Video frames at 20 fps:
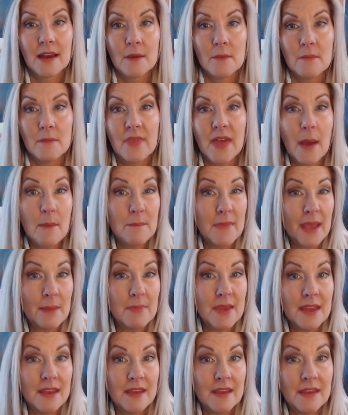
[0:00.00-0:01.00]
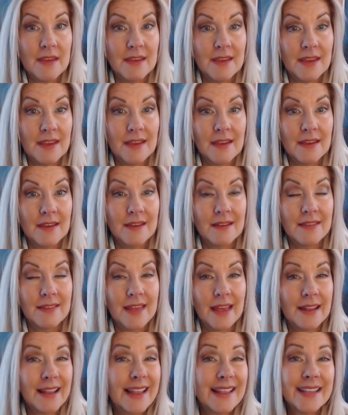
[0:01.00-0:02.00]
that maybe
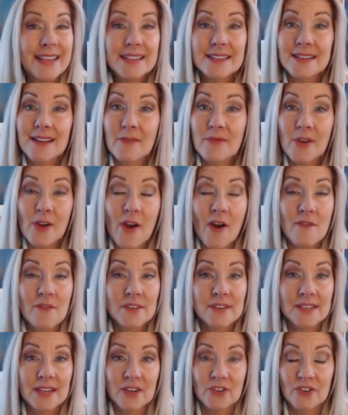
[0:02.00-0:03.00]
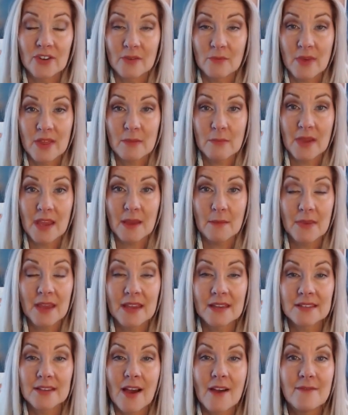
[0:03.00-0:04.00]
they'll at least have the conversation with me,
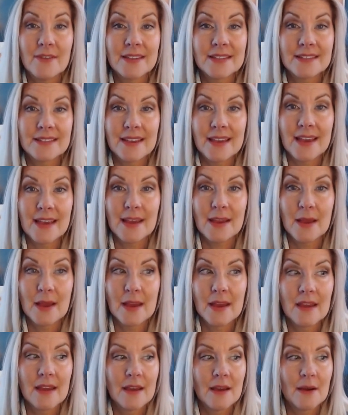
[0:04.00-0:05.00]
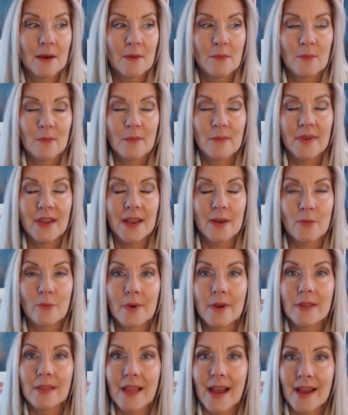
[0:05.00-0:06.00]
because obviously in
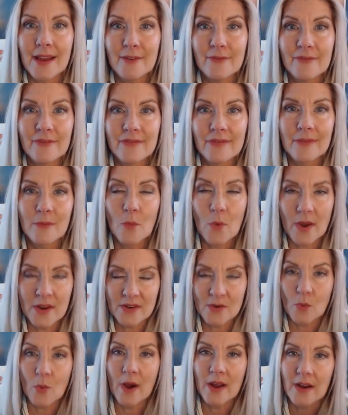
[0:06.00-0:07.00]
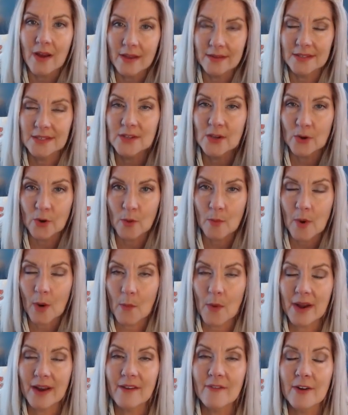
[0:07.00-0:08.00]
real life, one-to-one on Zoom
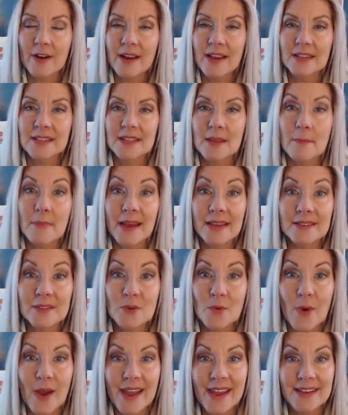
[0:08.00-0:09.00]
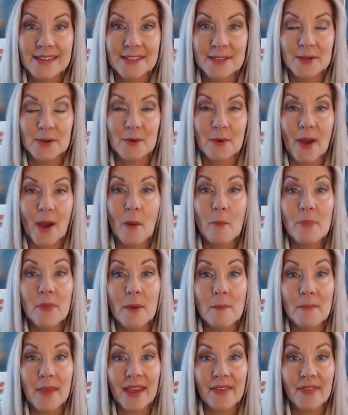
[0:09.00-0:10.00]
or whatever is the best way to help
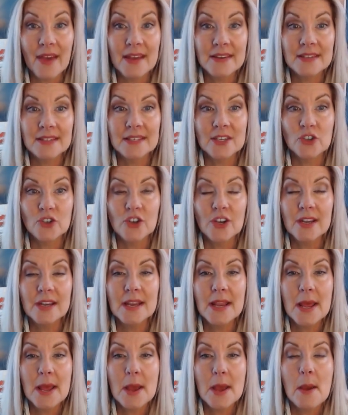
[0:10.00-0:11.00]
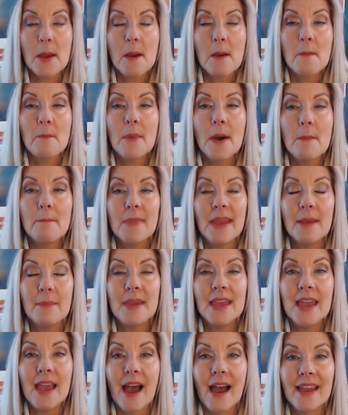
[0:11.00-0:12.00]
them make that decision. But
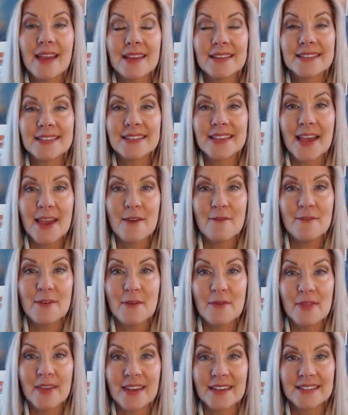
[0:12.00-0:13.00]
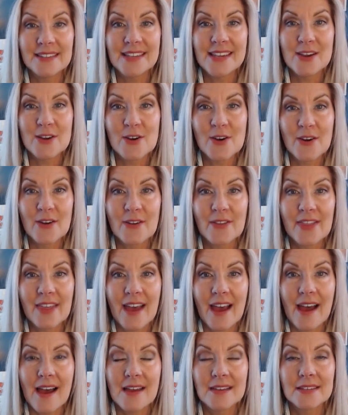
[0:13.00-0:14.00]
maybe I can say a few things here
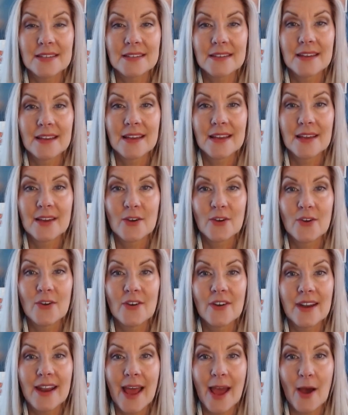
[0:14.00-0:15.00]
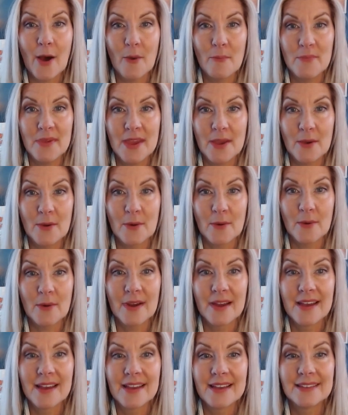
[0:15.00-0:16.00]
that could help you.
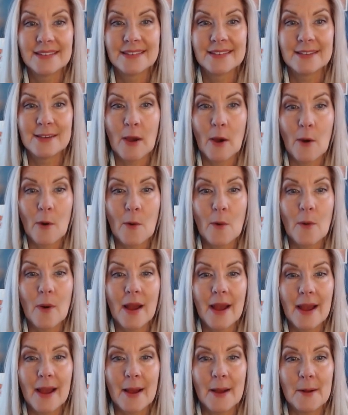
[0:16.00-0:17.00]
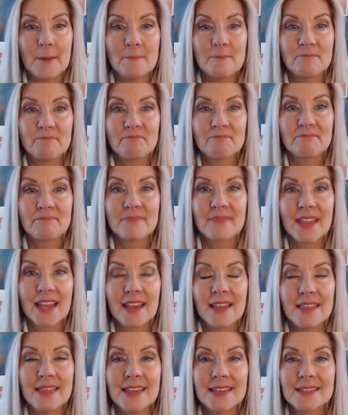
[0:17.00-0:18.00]
So
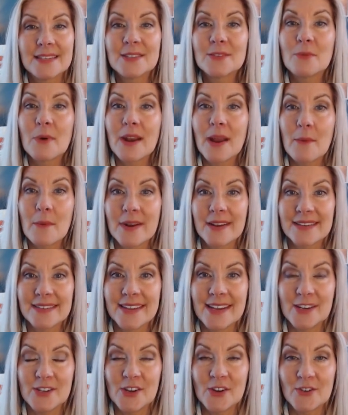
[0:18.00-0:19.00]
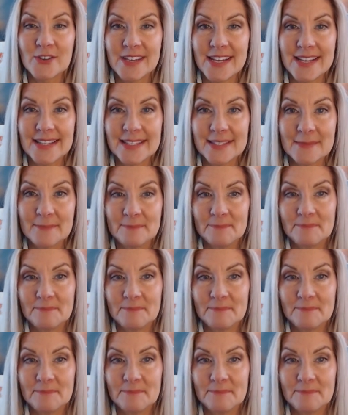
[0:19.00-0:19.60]
this is what I want to say to your teens.